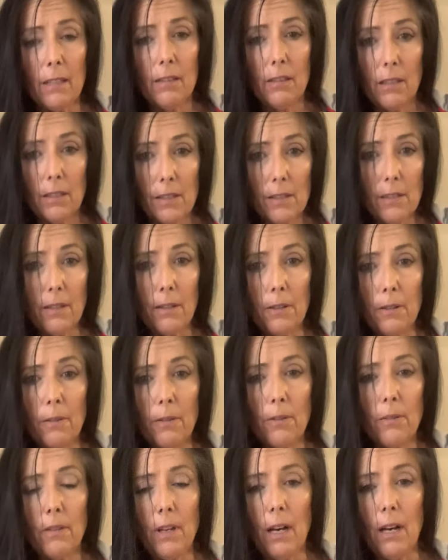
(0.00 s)
So
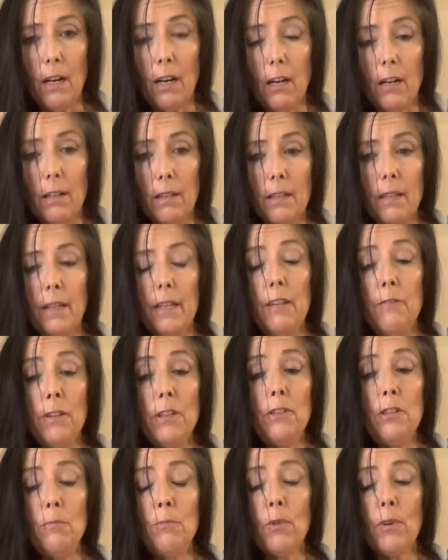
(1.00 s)
if you
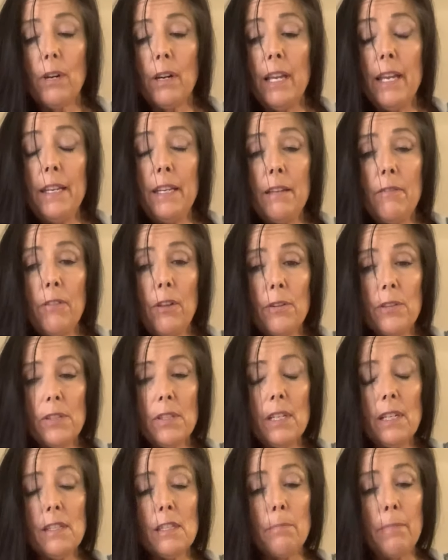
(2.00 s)
do any of those
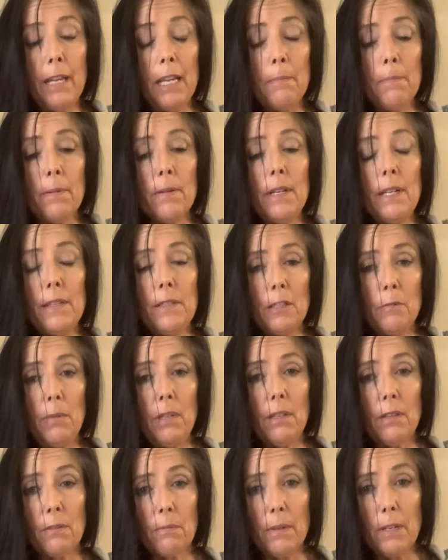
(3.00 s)
things, the paper needs to be
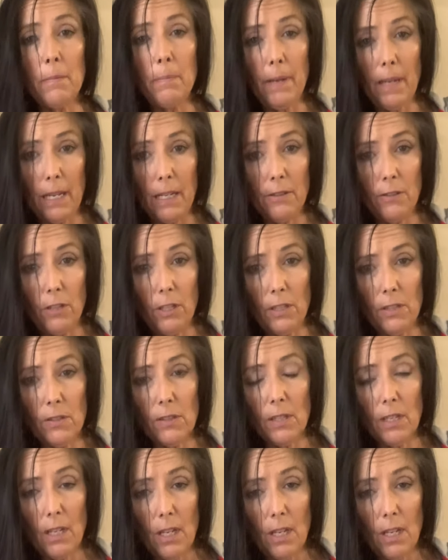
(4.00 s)
3 pages.